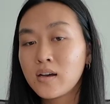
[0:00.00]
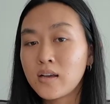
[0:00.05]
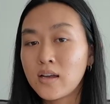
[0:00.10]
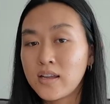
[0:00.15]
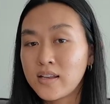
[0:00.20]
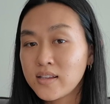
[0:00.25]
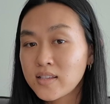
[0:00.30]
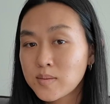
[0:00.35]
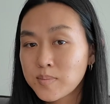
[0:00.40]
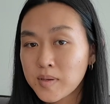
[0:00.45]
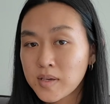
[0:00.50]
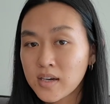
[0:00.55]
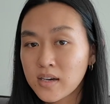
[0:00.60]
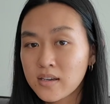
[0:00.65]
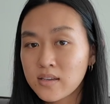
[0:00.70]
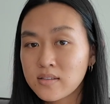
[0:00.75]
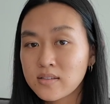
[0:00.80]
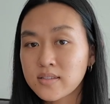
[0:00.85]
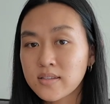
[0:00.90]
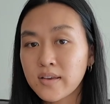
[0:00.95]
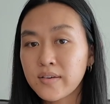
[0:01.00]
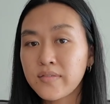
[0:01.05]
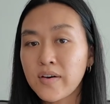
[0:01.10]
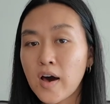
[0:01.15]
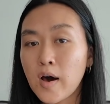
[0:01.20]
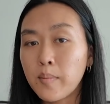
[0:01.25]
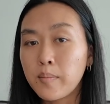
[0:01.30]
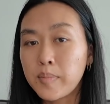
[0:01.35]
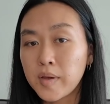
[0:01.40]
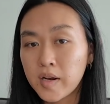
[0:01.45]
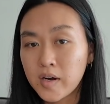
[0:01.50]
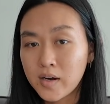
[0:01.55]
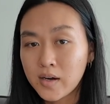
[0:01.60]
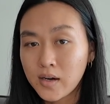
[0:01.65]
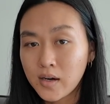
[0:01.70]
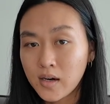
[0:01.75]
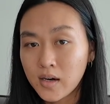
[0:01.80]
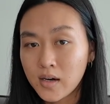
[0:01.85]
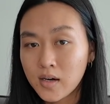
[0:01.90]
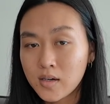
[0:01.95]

It is because of how bitter,